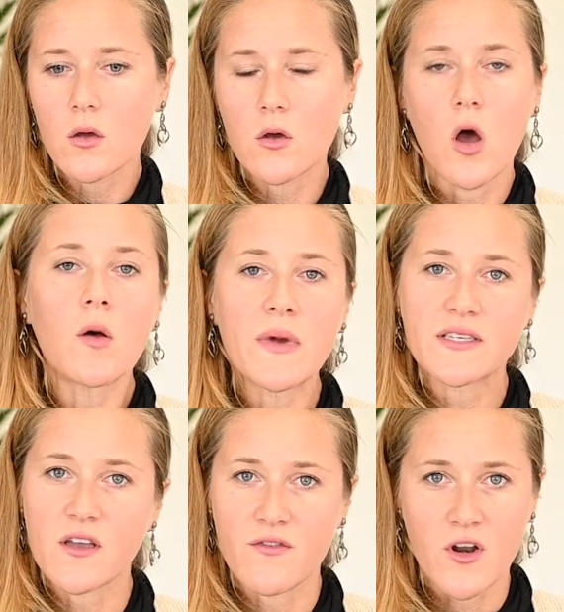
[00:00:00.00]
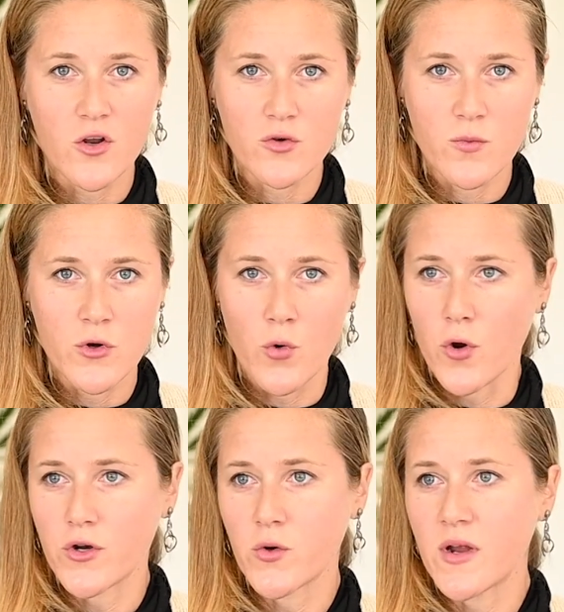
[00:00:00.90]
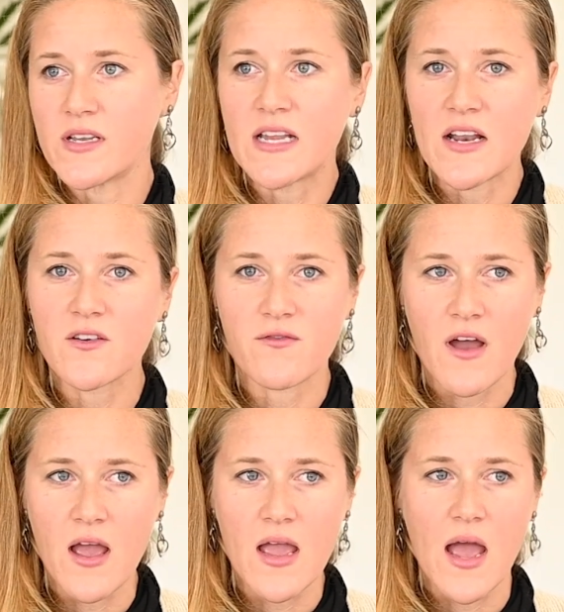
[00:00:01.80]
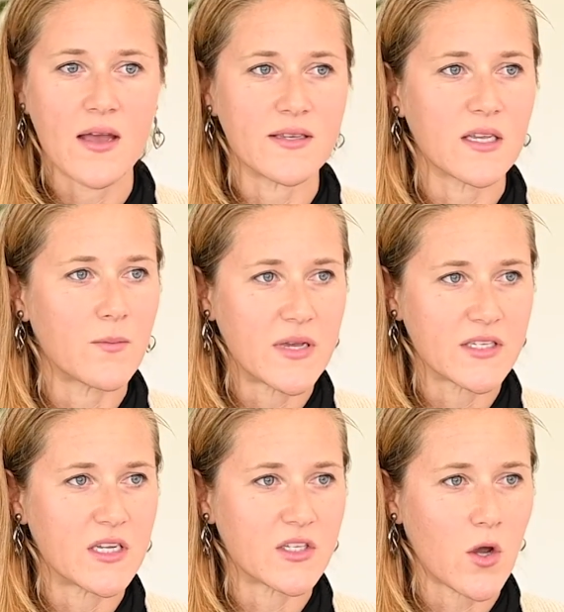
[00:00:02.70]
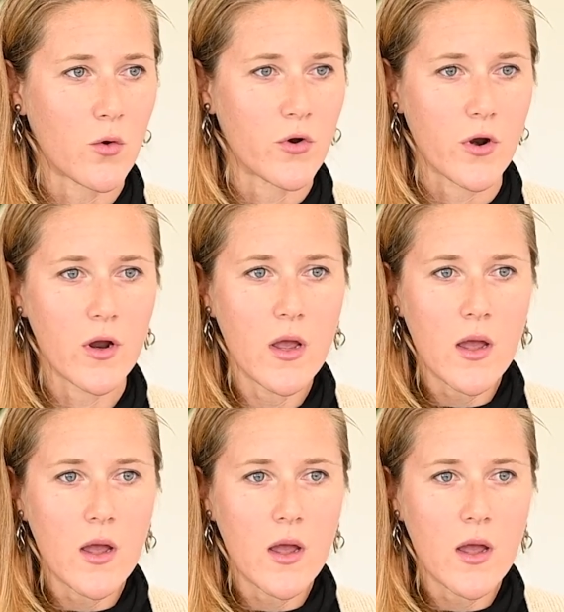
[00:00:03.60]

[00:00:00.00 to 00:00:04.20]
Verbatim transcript: call myself an entrepreneur, to identify as a business owner,